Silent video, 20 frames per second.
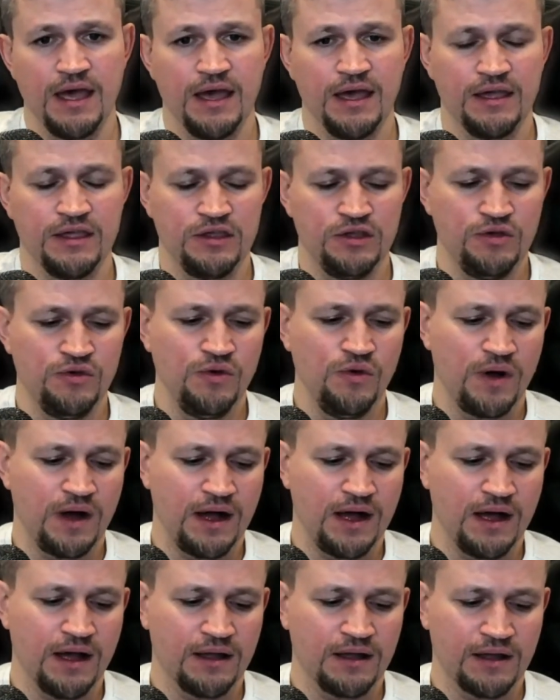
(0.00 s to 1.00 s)
you
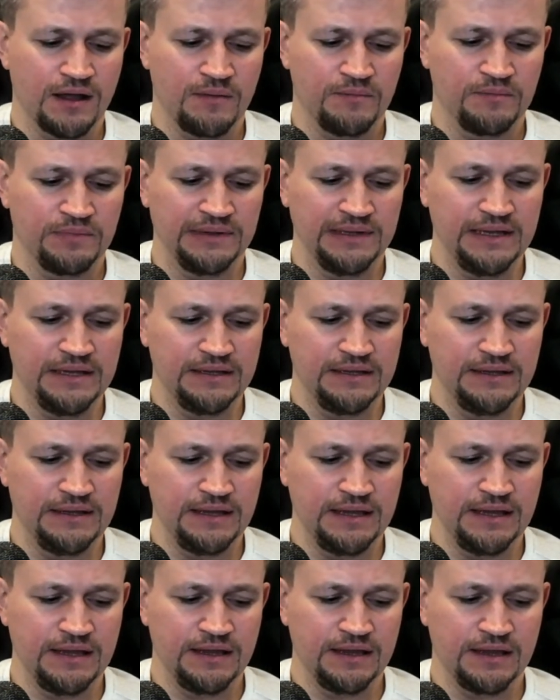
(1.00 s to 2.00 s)
are
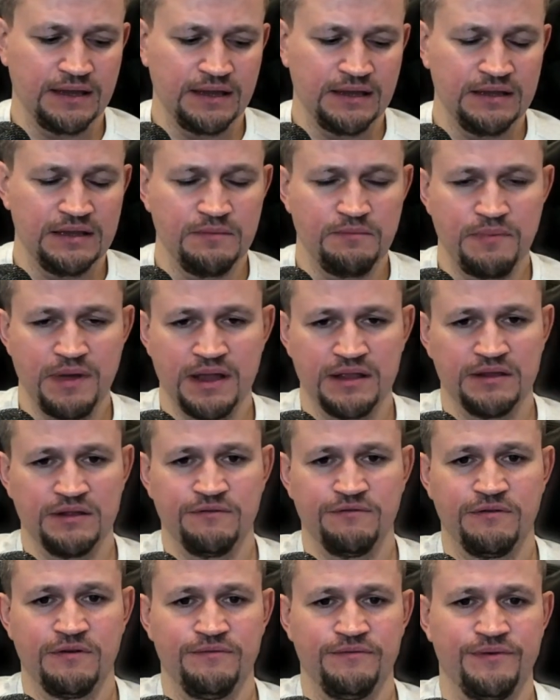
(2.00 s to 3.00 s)
completely independent
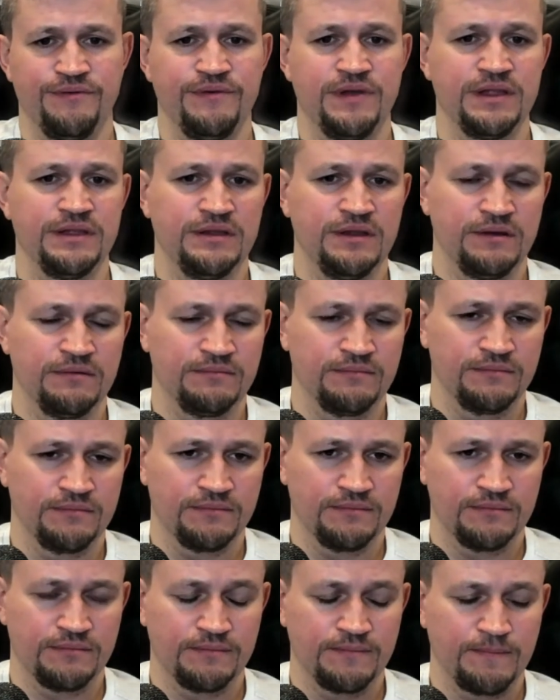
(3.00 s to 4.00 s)
from the vendor,
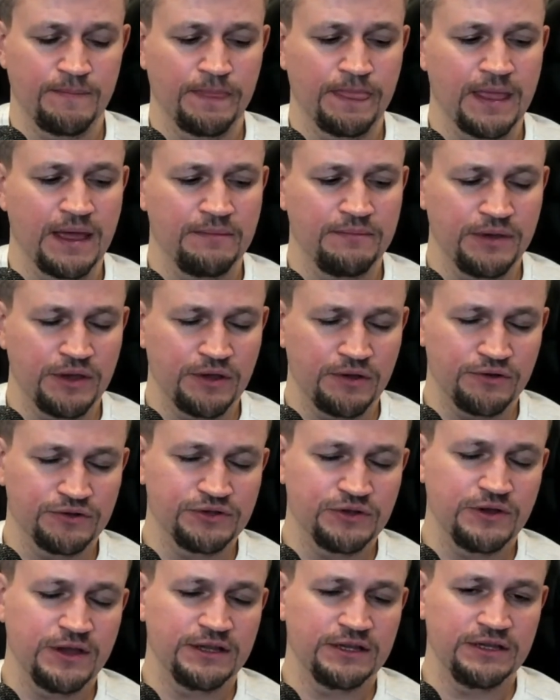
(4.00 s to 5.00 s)
because
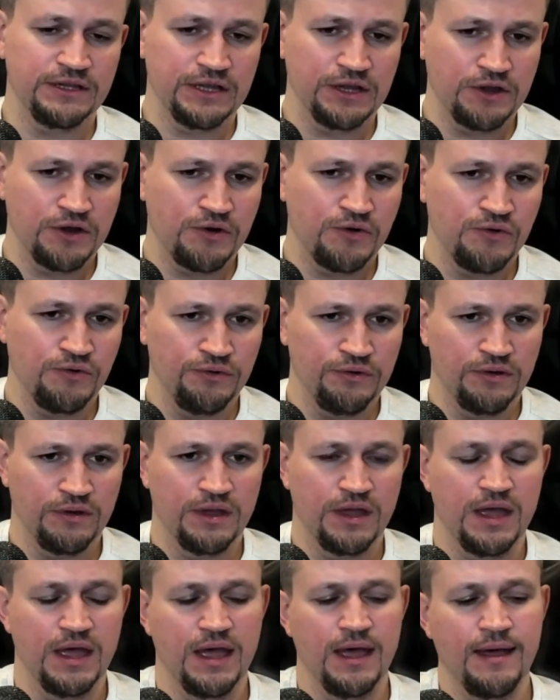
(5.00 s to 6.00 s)
you get any code
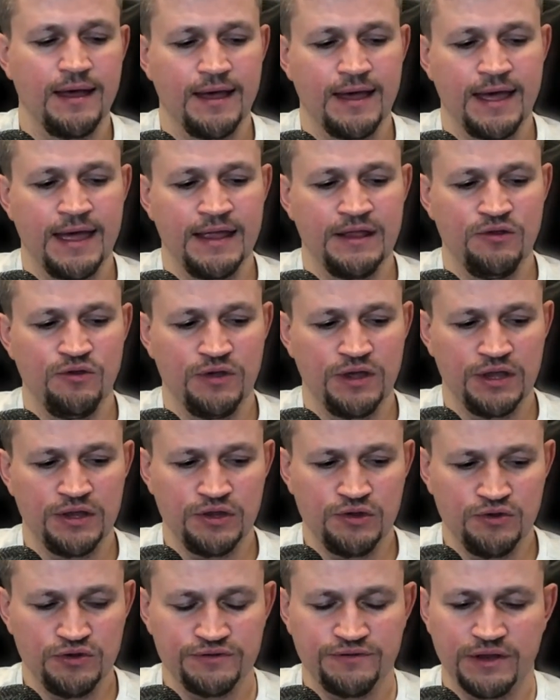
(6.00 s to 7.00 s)
and you can
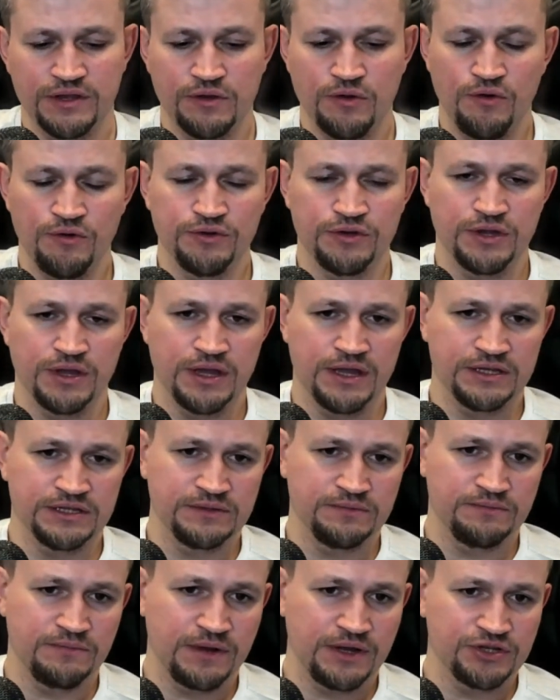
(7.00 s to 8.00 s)
use that code
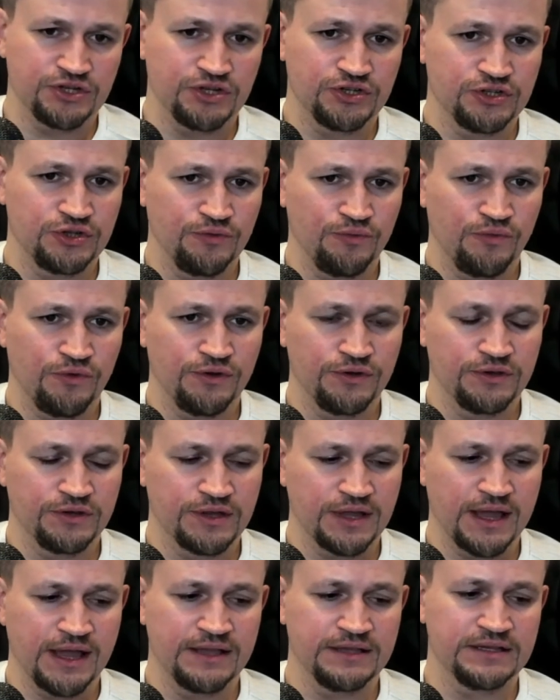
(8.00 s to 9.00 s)
as much as you want
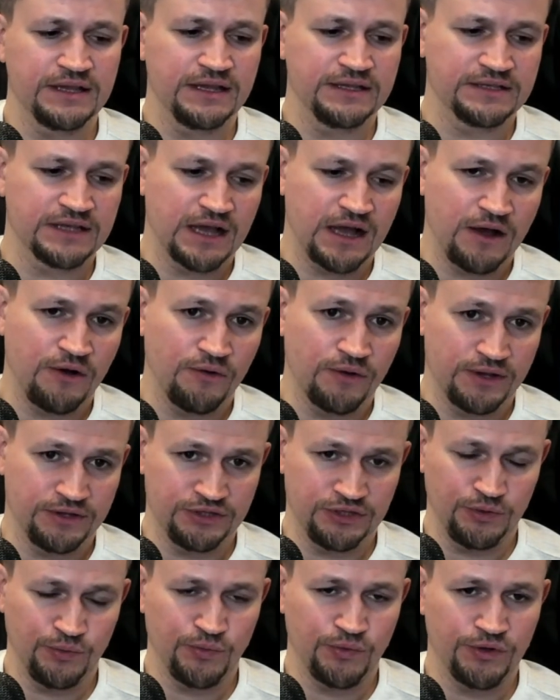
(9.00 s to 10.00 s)
and as how
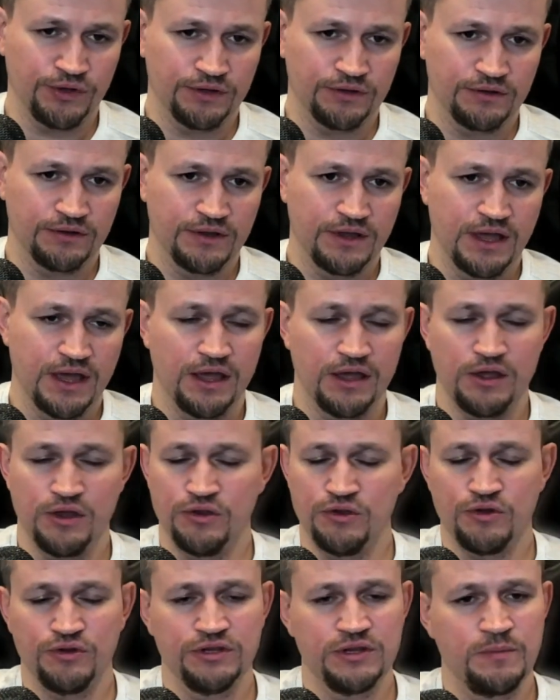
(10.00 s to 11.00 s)
as you want. You
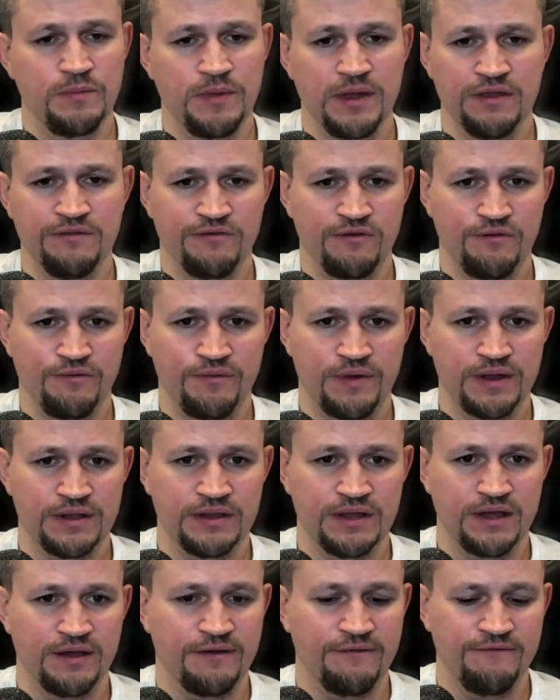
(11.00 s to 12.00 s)
not depend from
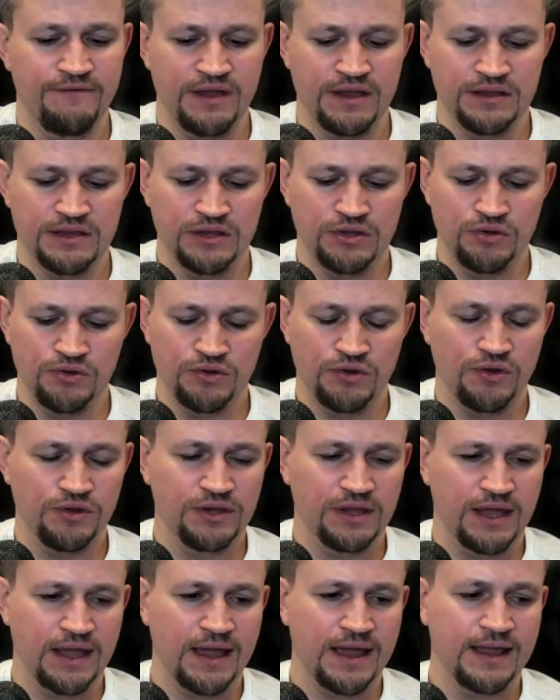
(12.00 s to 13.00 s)
vendor. Vendor do
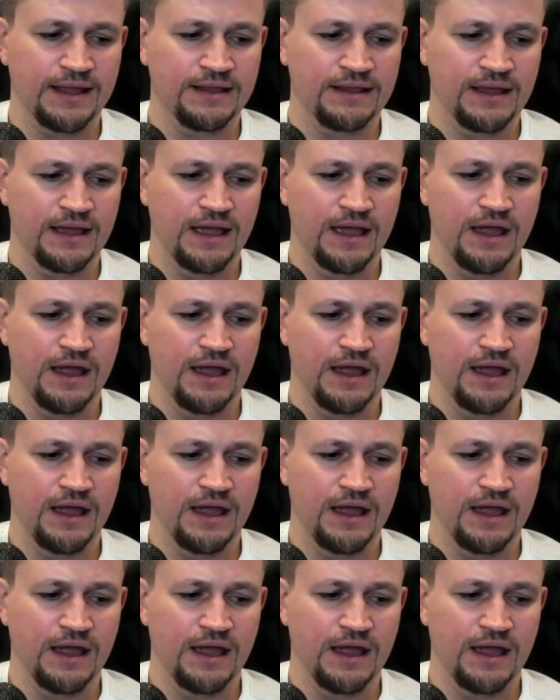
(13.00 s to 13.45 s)
not can